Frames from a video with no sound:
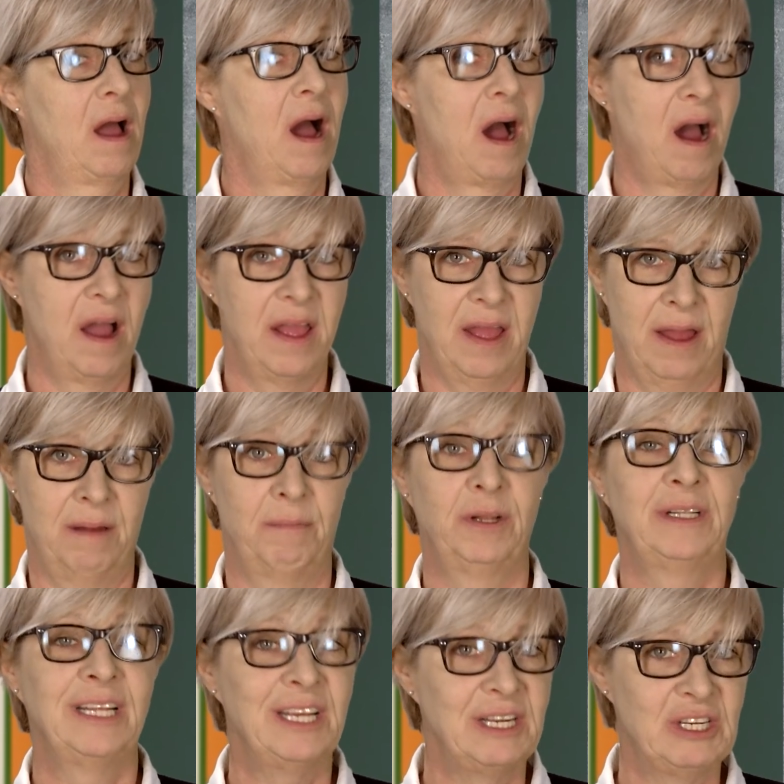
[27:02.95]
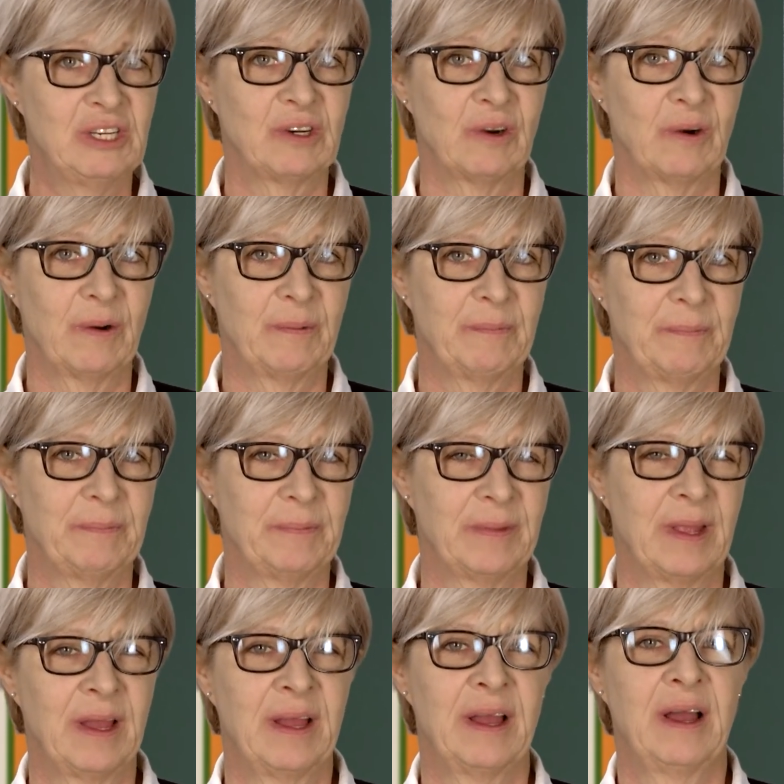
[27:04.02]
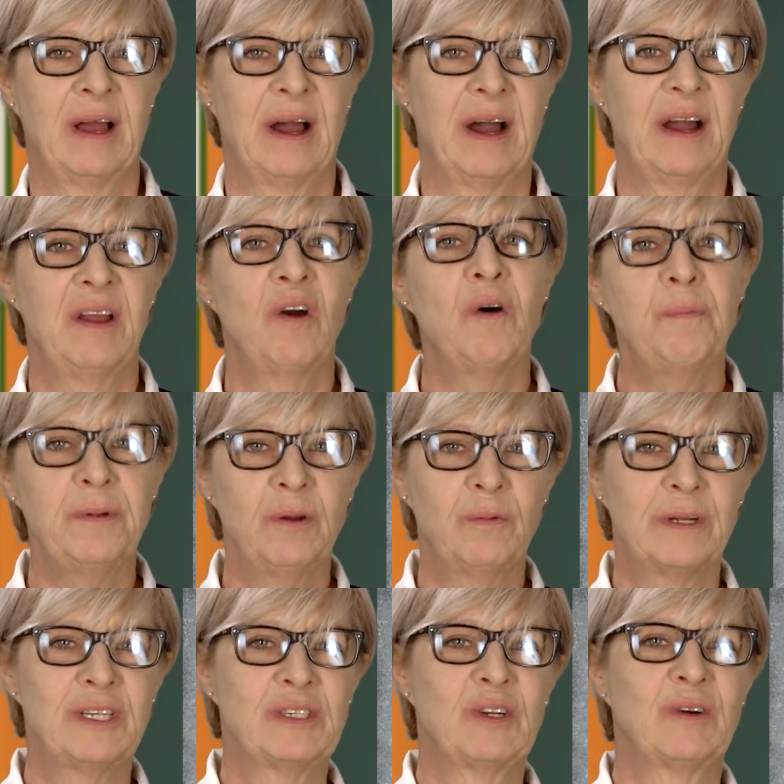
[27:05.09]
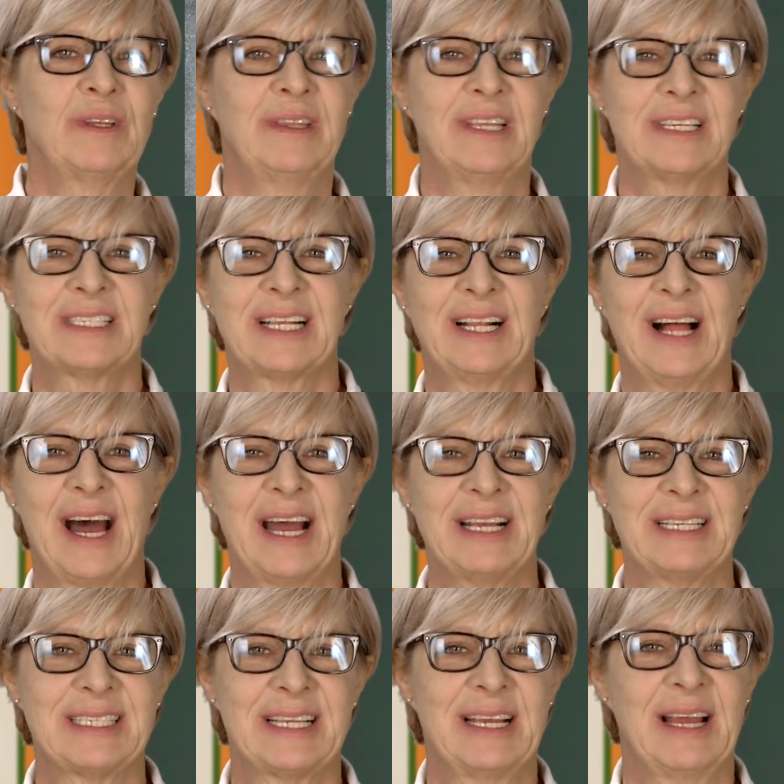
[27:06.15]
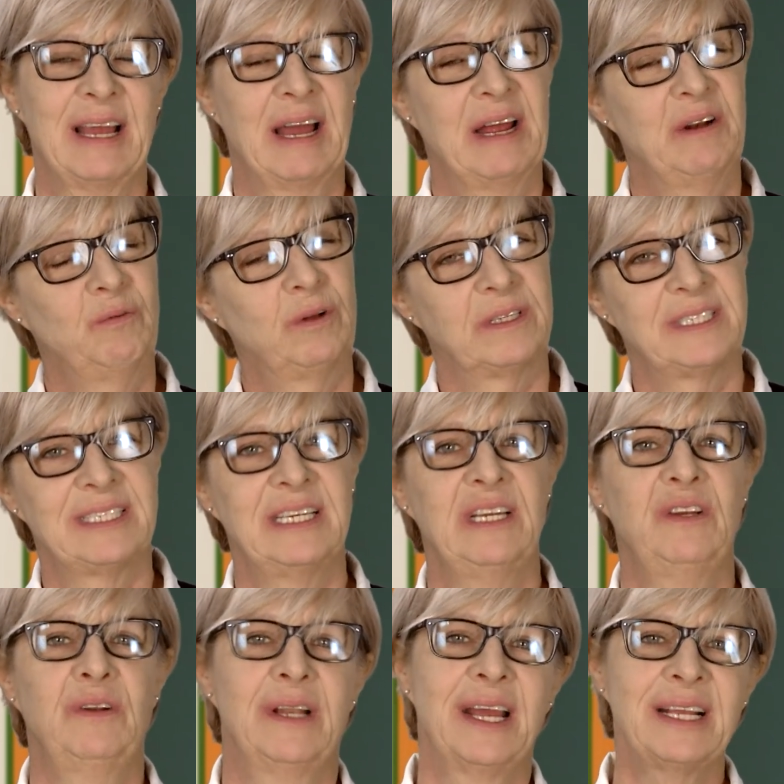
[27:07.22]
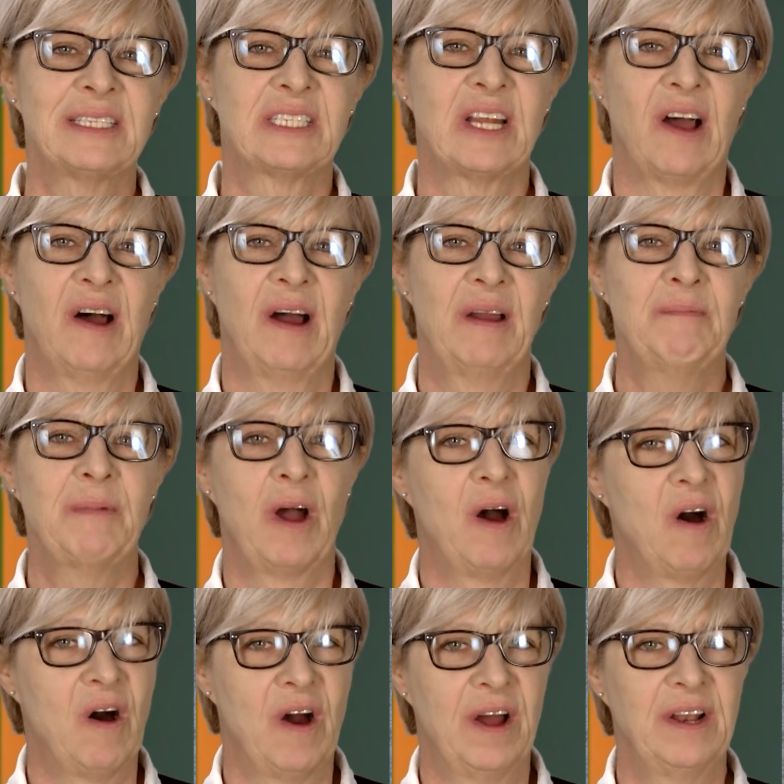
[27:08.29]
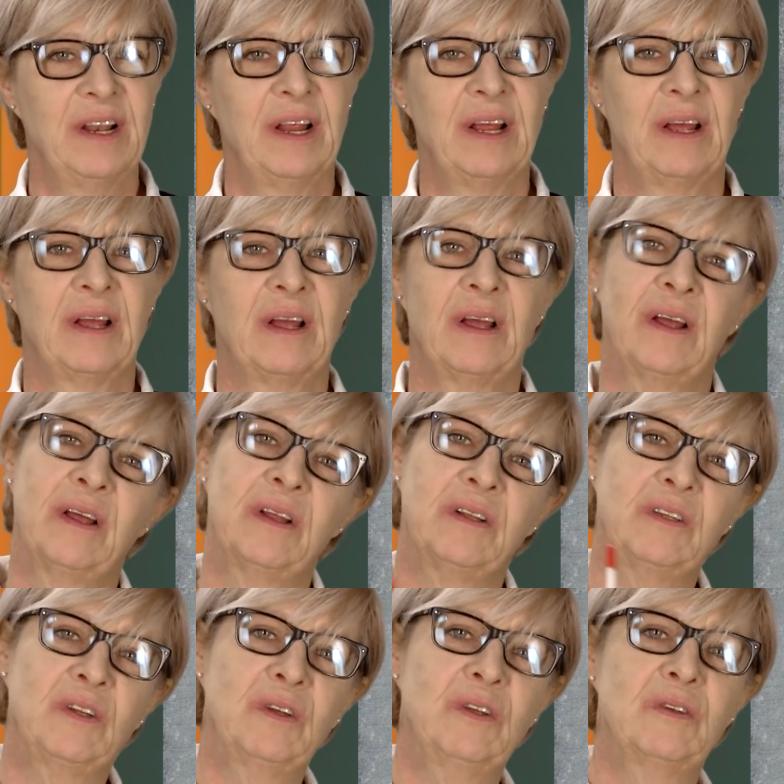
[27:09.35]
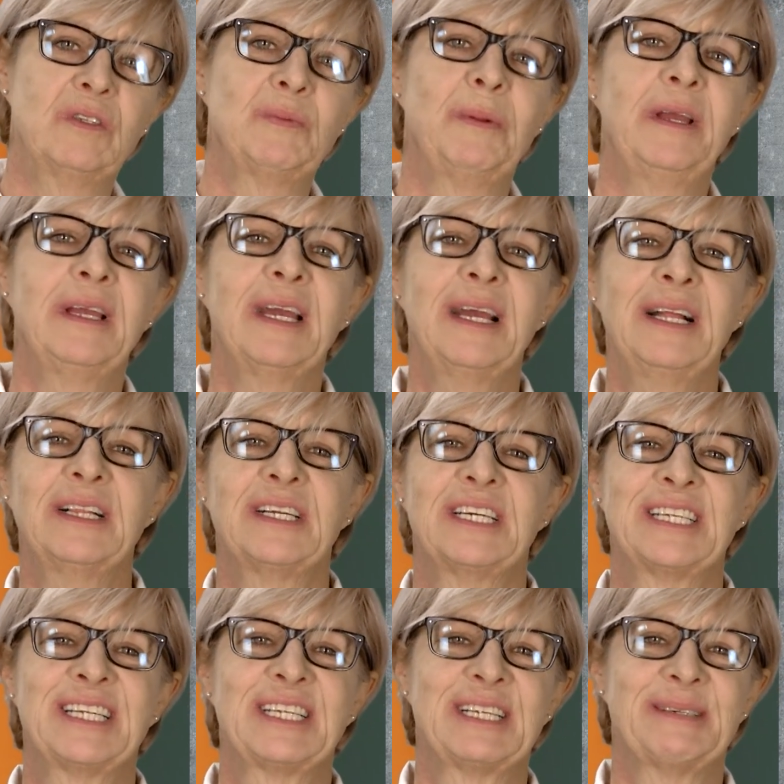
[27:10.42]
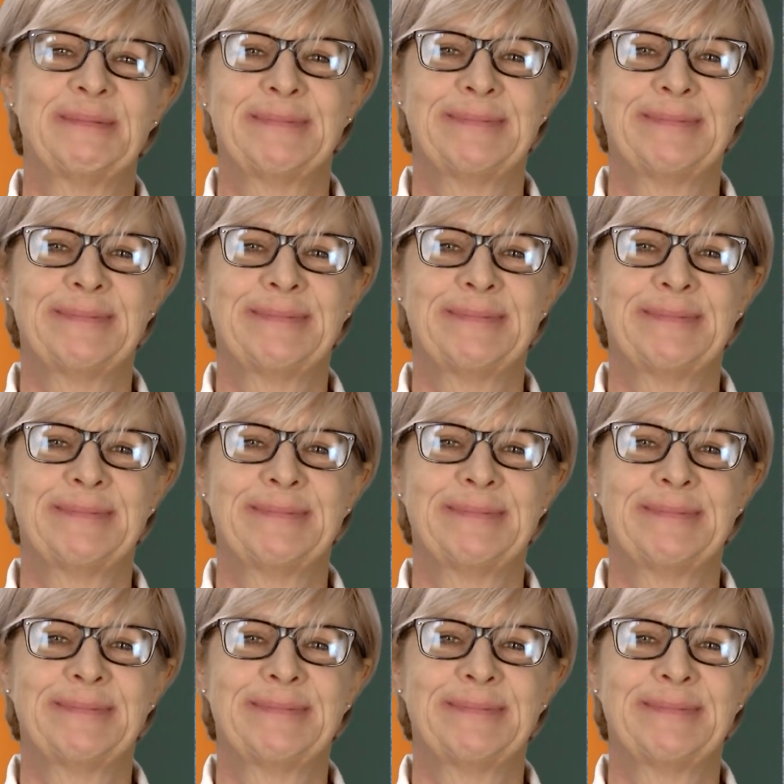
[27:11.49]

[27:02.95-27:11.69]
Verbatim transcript: I am a teacher. I hope you enjoyed this class and we'll see you next time on do you speak English?